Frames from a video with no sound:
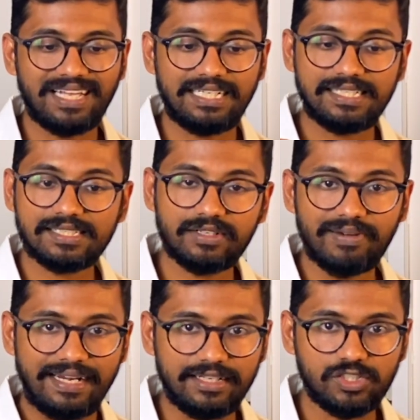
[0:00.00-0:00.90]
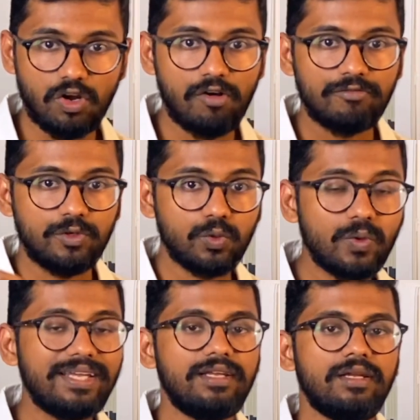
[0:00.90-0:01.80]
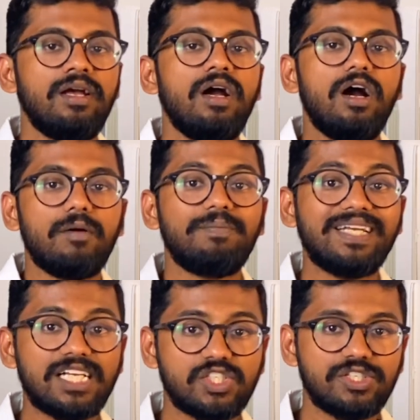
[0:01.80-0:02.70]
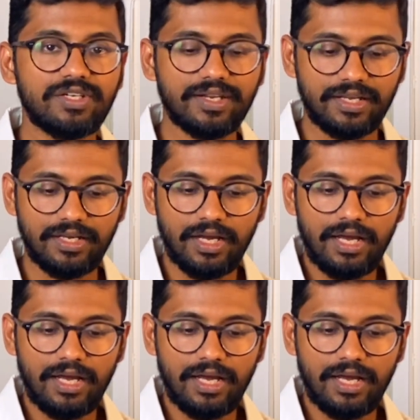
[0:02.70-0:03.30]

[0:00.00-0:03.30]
disadvantage of doing a PhD degree